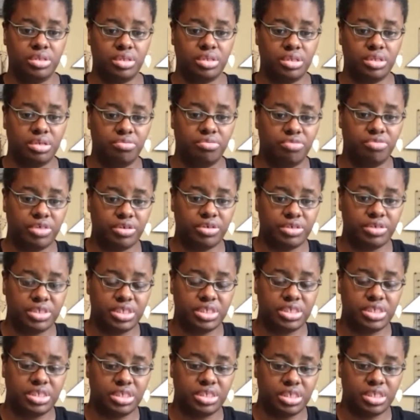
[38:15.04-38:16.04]
very
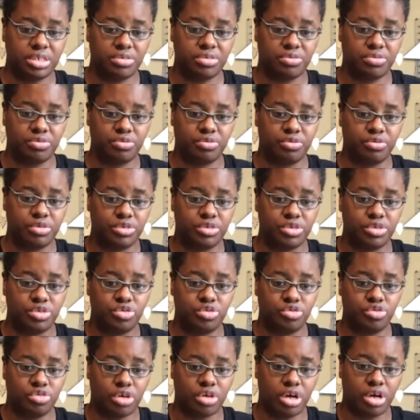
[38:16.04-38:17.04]
stiff
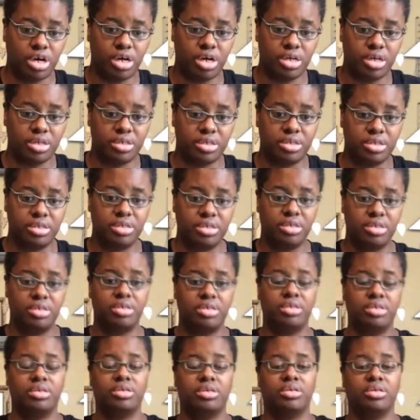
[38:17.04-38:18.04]
straw,
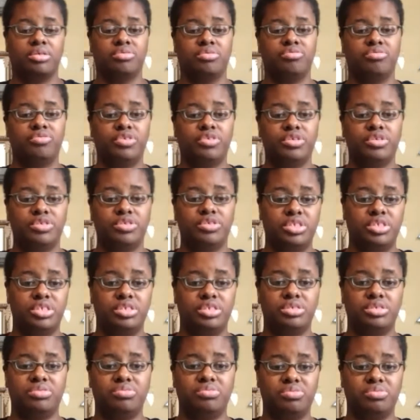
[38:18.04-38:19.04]

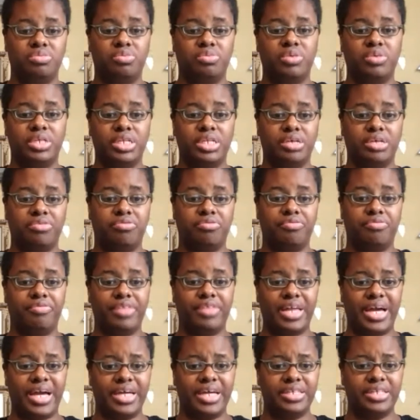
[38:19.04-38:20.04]
versus when I
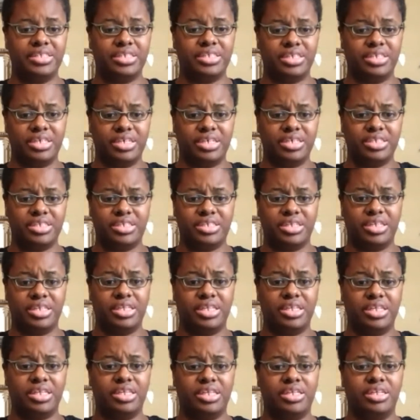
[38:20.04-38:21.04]
flattened it
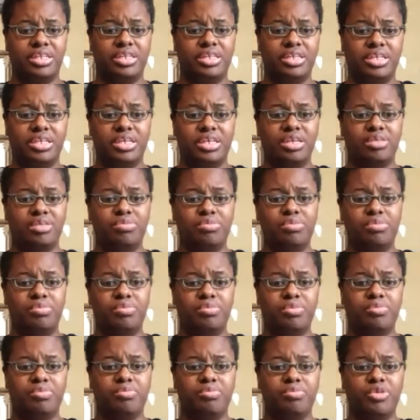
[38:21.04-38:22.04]
and
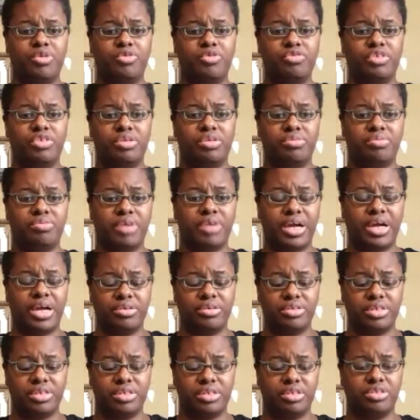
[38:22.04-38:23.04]
move it
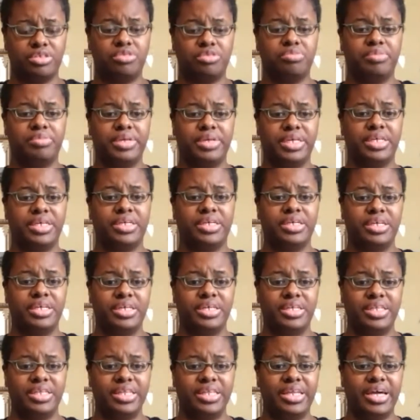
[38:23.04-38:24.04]
around a little bit.
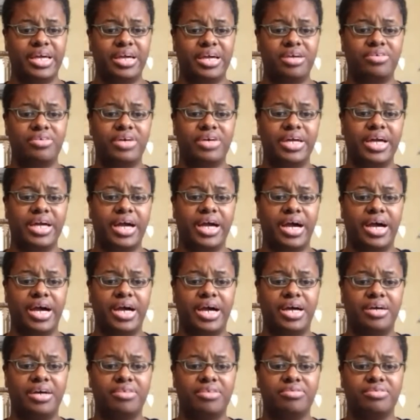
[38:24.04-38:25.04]
Now I
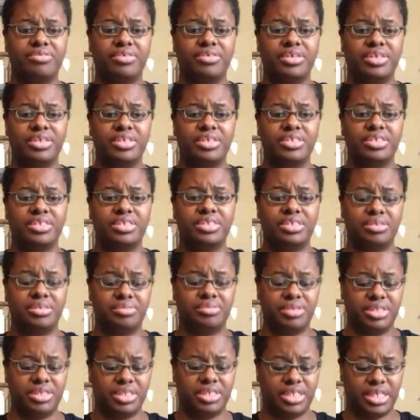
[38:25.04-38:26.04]
have
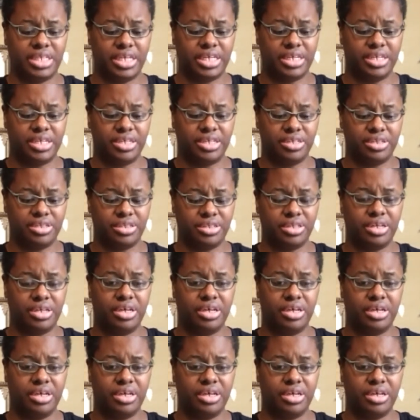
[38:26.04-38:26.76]
something that I can